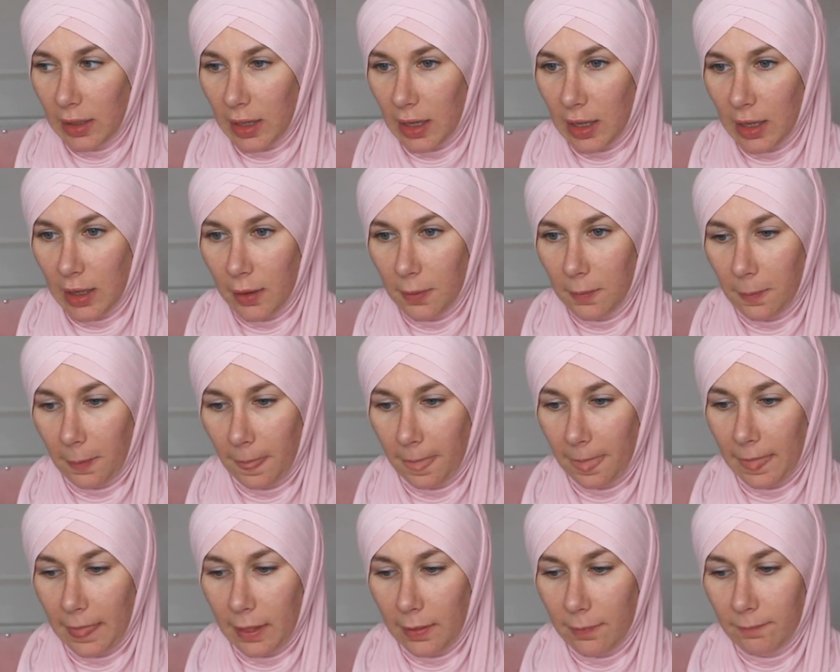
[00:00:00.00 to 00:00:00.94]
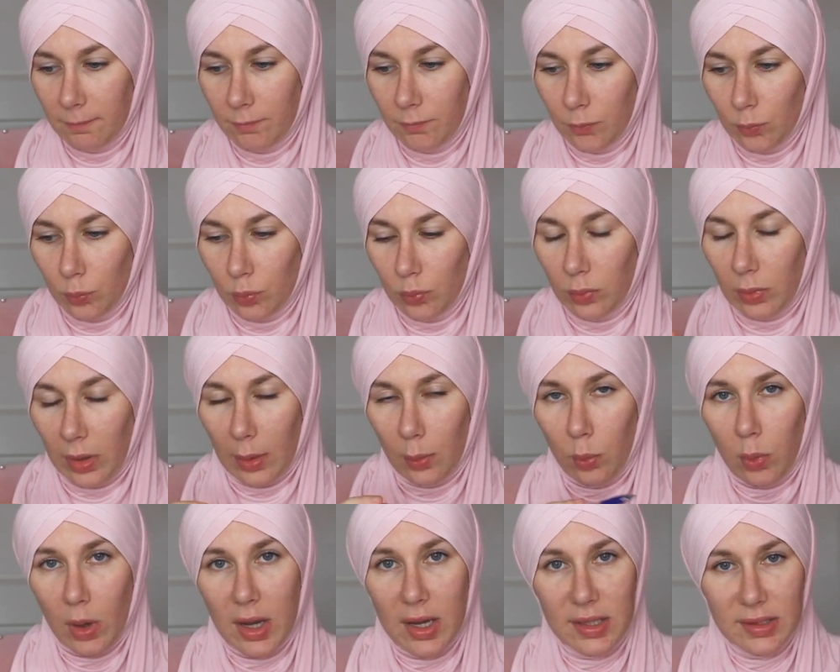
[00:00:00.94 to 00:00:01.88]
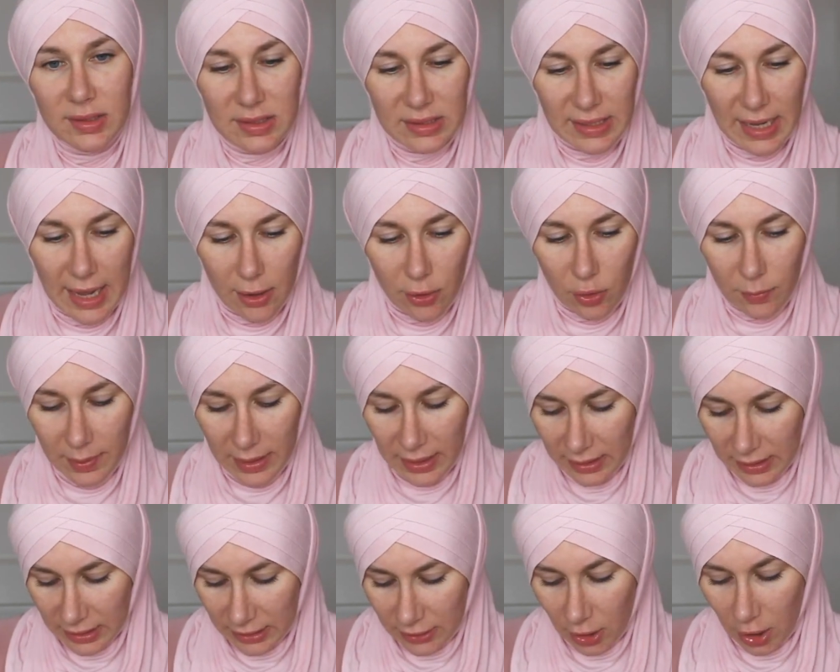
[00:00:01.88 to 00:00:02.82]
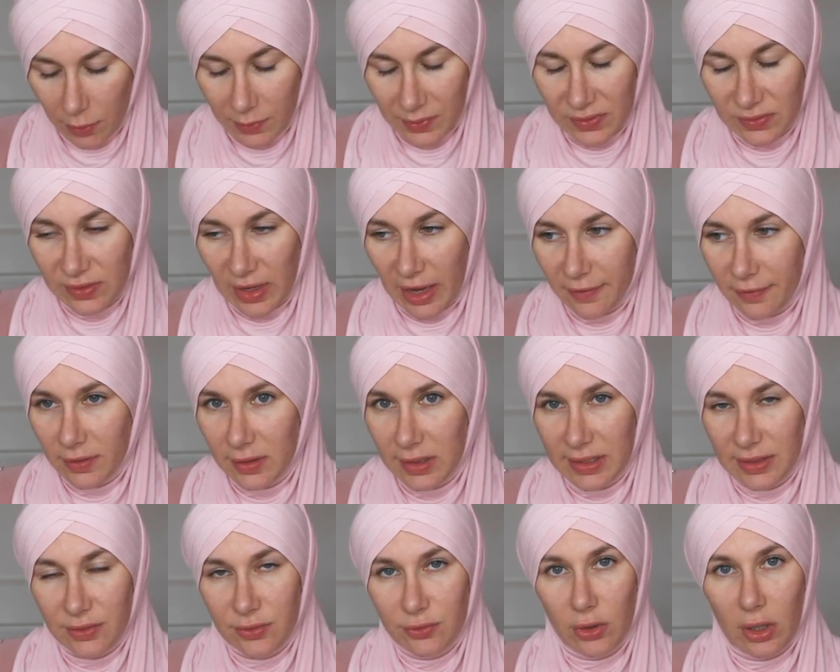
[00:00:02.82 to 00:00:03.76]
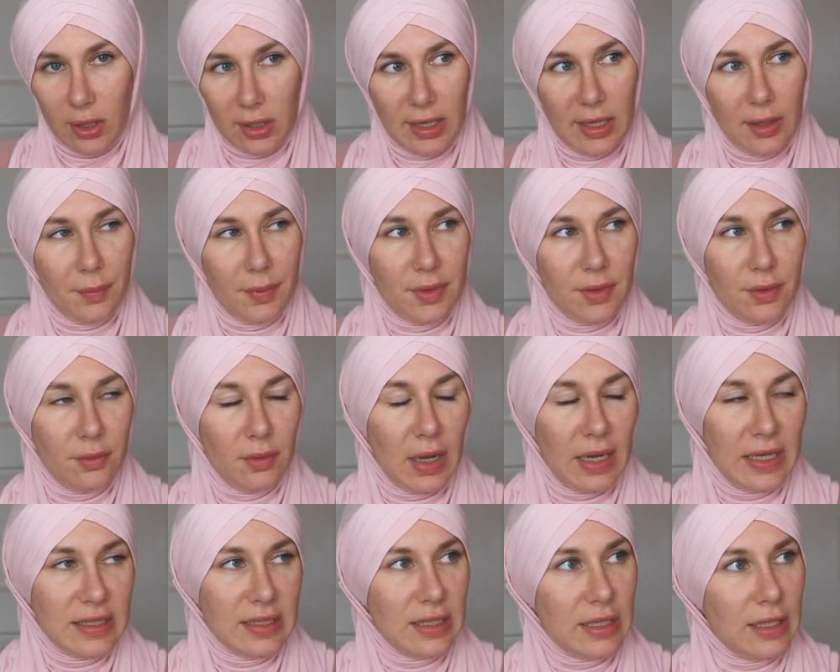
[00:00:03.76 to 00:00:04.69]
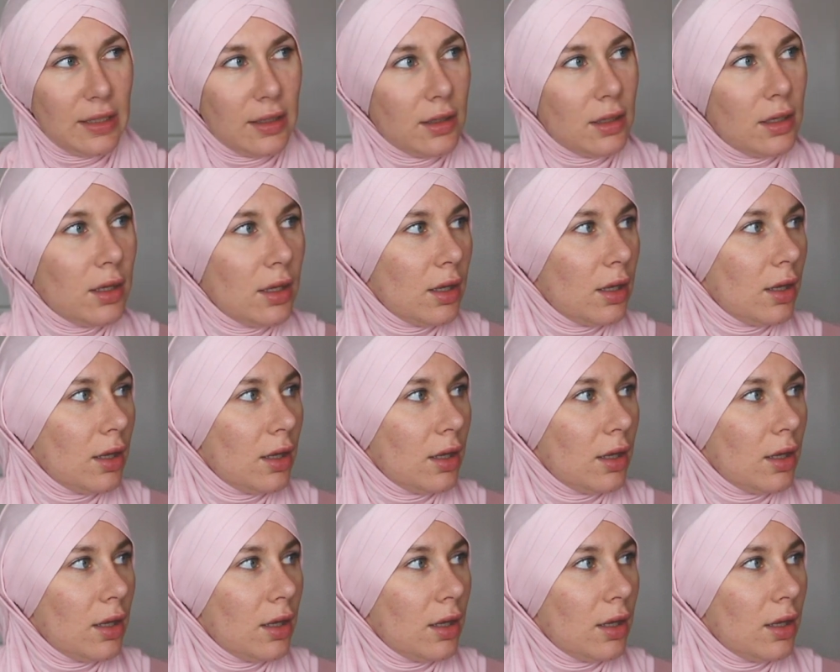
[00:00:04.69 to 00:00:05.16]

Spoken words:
like words in Arabic, and I was definitely struggling with the writing.